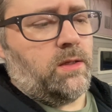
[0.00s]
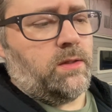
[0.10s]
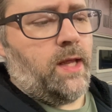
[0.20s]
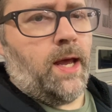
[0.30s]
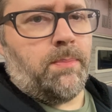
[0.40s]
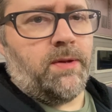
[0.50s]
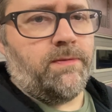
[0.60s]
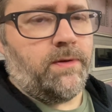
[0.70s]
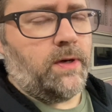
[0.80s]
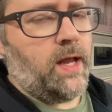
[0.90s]
tap it
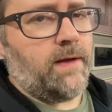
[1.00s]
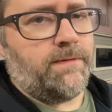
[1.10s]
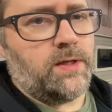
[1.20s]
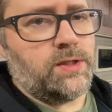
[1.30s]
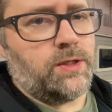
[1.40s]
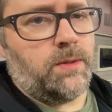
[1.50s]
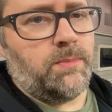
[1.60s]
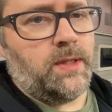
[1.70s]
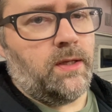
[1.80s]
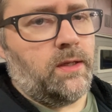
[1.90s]
for 1/2-inch
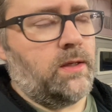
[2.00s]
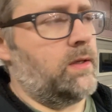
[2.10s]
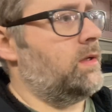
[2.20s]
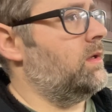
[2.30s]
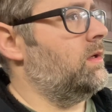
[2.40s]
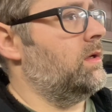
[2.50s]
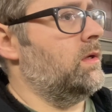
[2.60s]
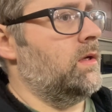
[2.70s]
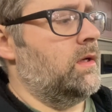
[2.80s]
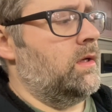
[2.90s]
NPT,
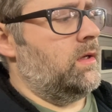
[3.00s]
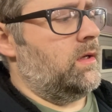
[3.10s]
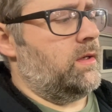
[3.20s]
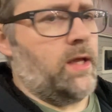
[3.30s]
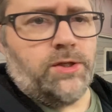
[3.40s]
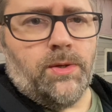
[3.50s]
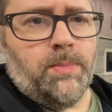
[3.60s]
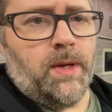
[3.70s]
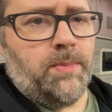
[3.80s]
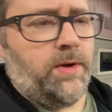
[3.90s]
National
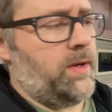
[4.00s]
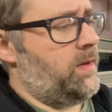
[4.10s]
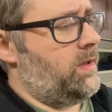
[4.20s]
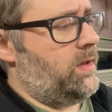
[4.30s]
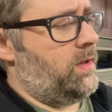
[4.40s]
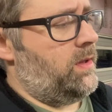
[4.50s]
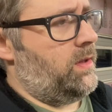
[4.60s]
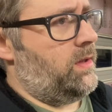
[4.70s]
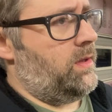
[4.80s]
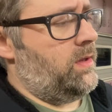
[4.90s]
Pipe Thread,
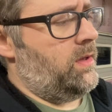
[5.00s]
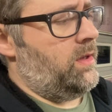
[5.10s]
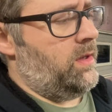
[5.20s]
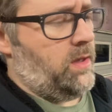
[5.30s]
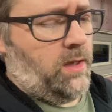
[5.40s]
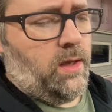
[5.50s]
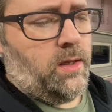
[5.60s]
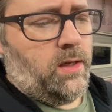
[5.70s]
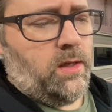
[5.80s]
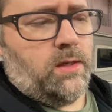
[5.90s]

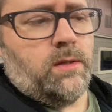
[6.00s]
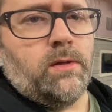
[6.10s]
and then